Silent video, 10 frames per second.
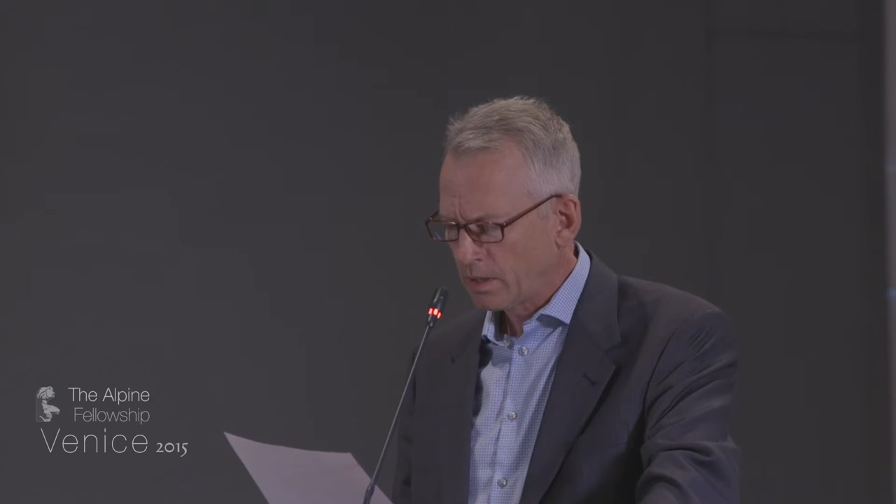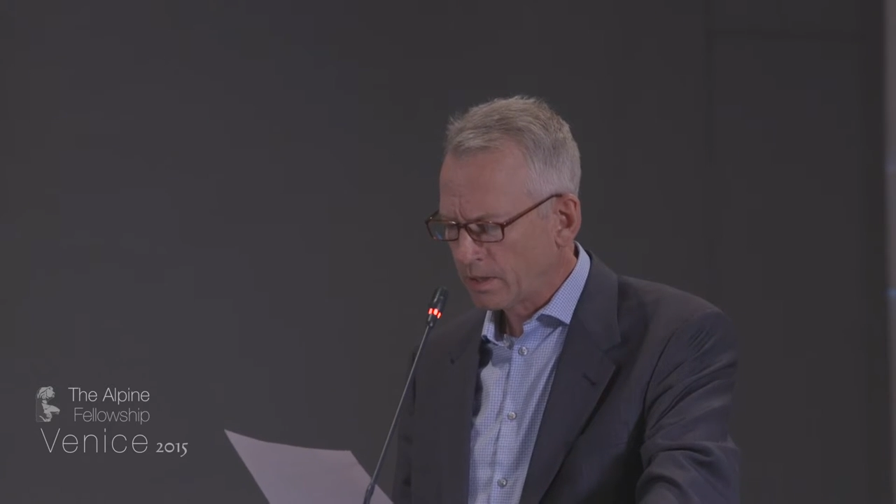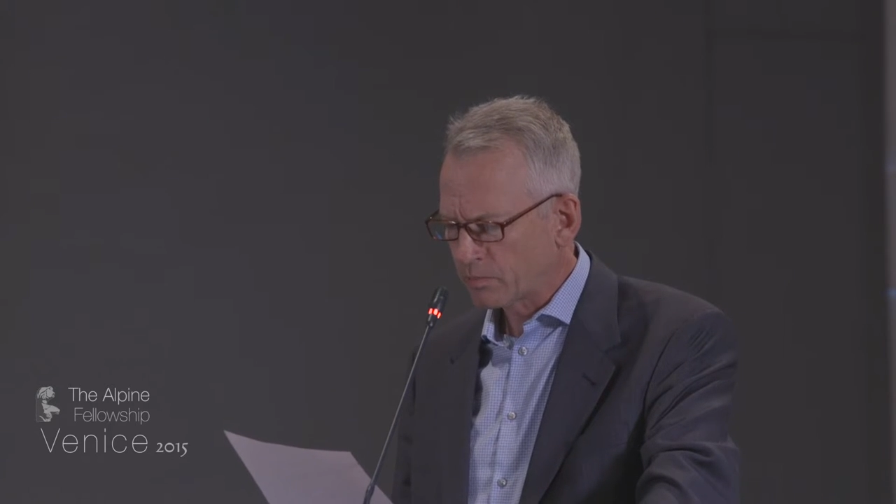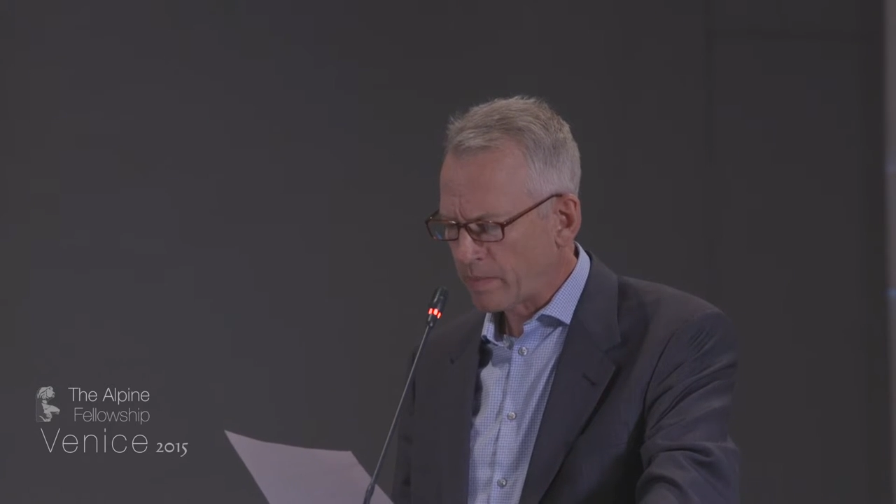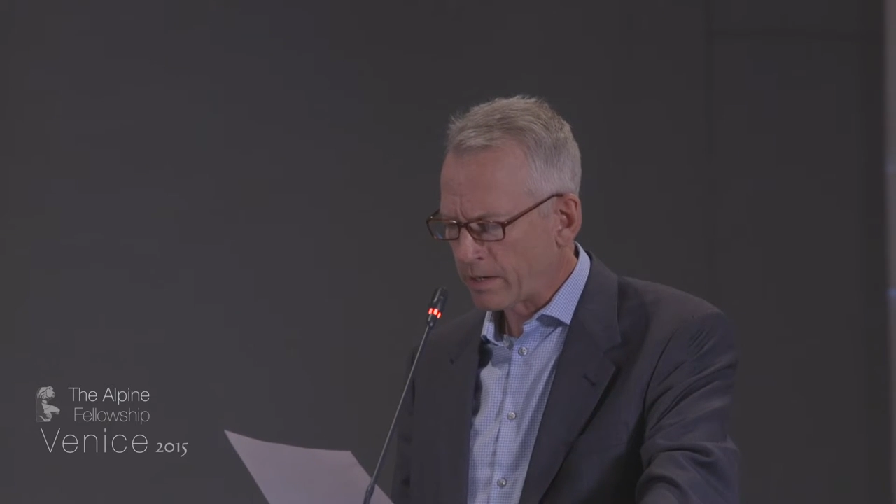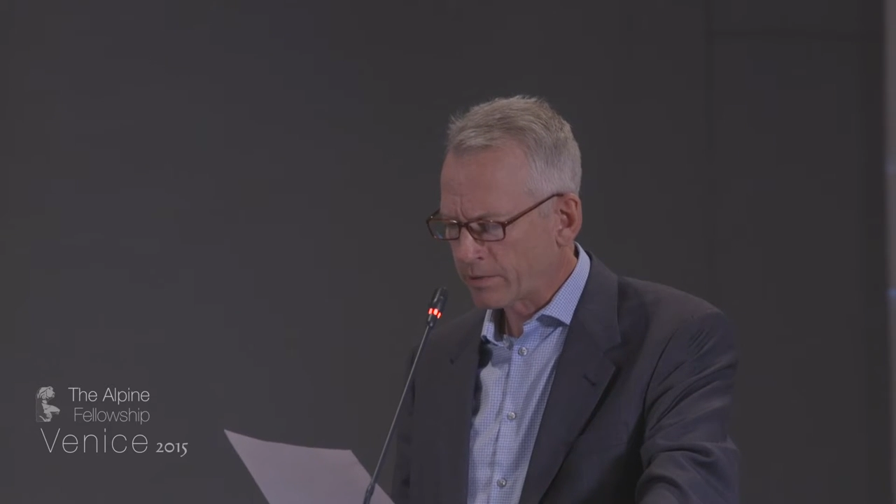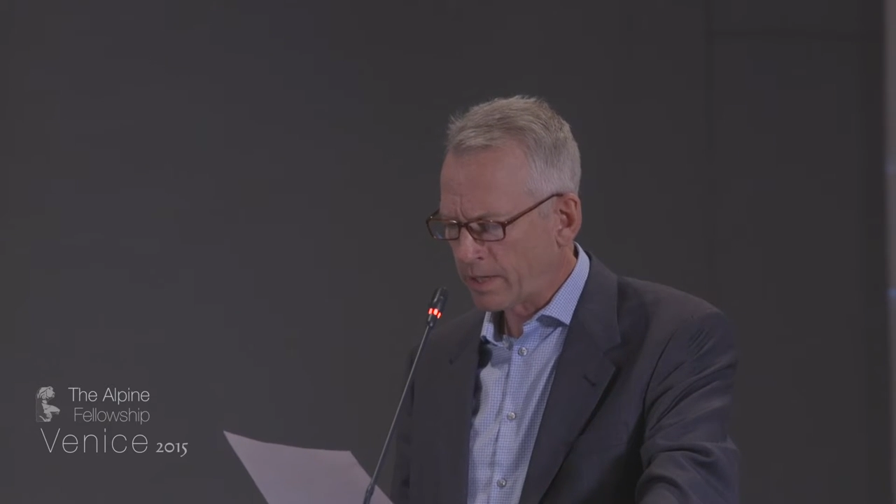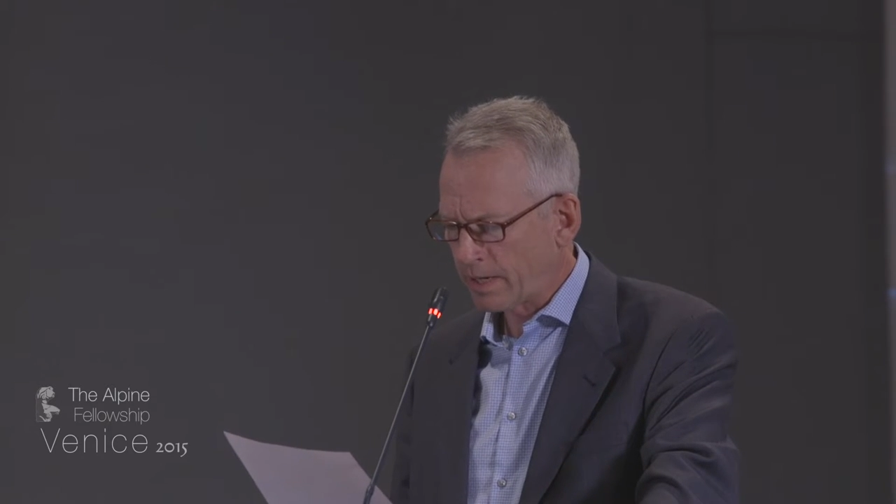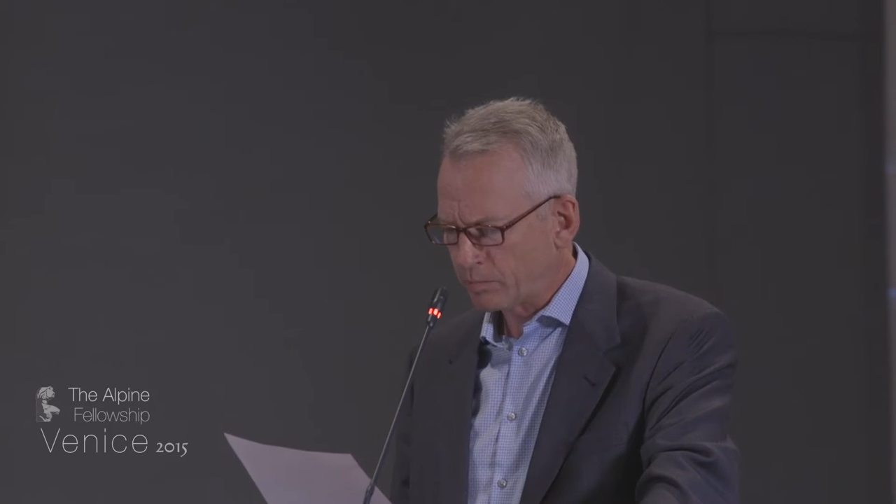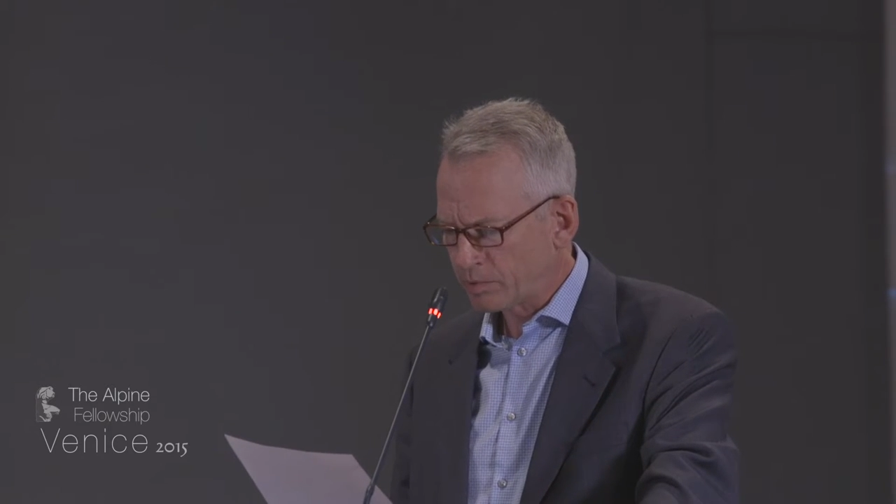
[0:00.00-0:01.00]
and his mouth
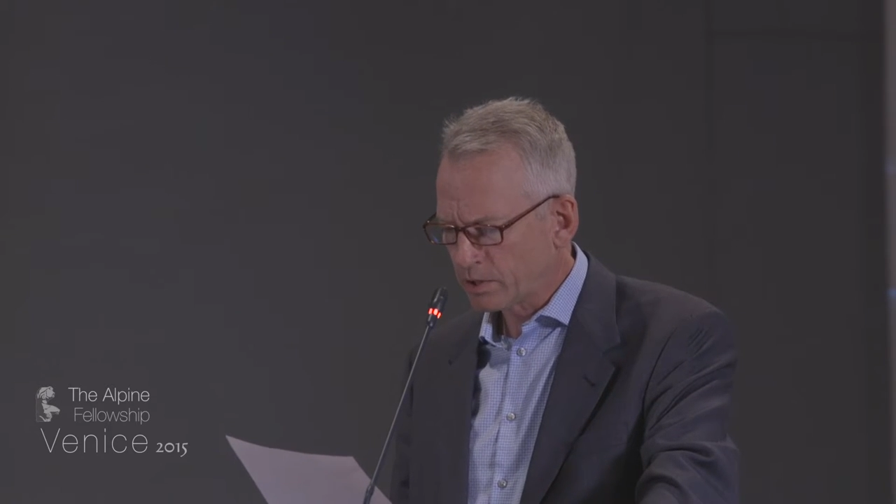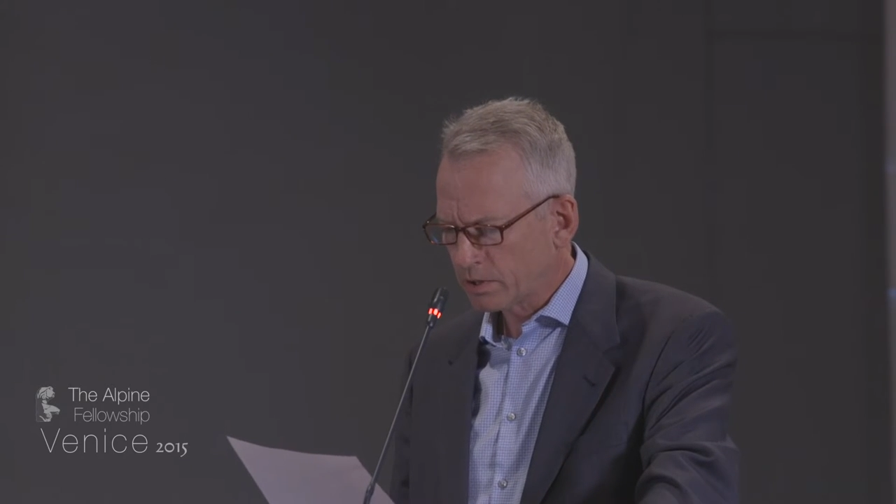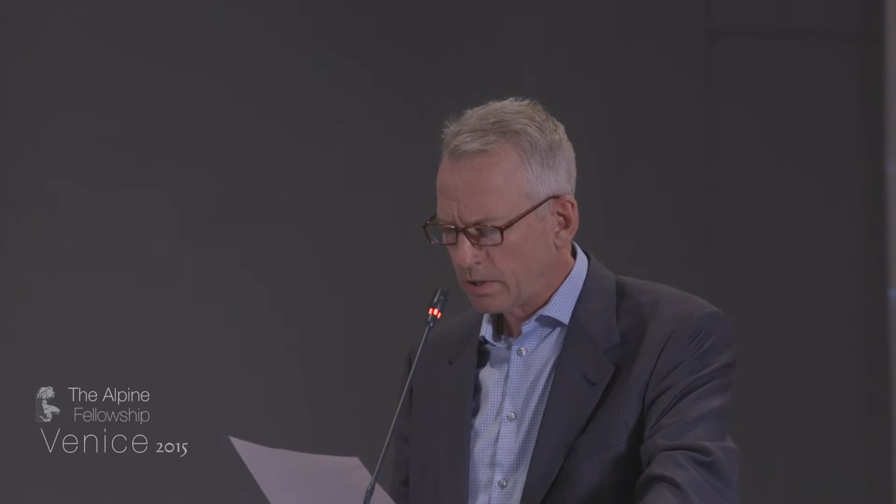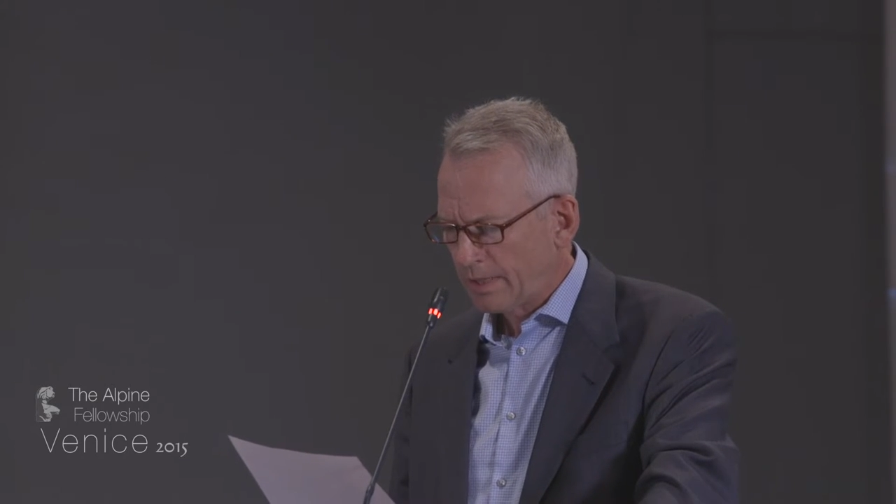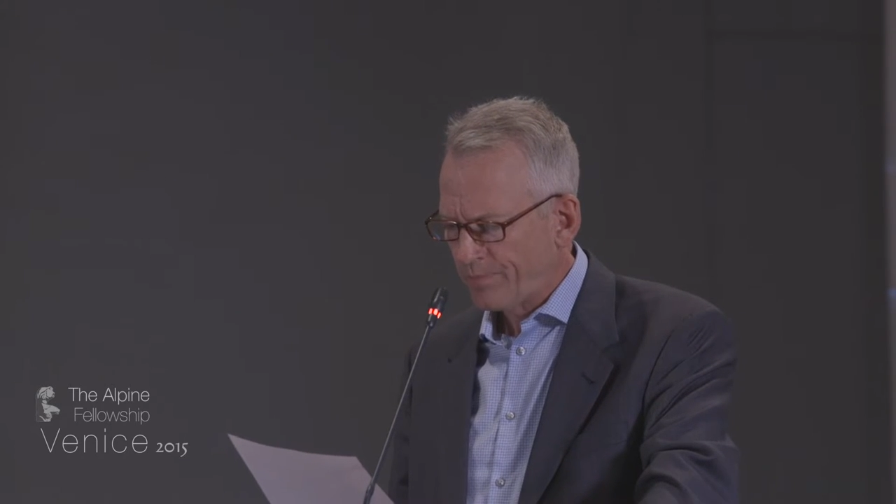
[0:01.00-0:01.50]
gapes